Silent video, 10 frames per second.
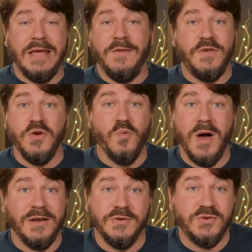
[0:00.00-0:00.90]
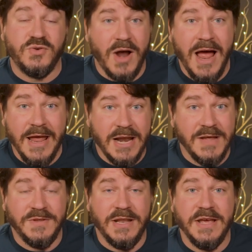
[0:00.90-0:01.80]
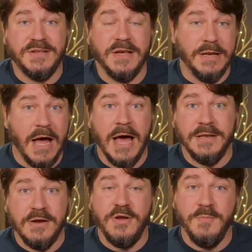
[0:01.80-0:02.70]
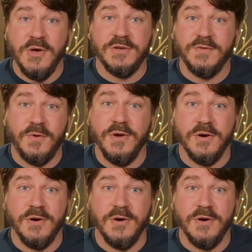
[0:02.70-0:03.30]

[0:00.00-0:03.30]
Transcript: If you want to try any of today's non-dairy milks for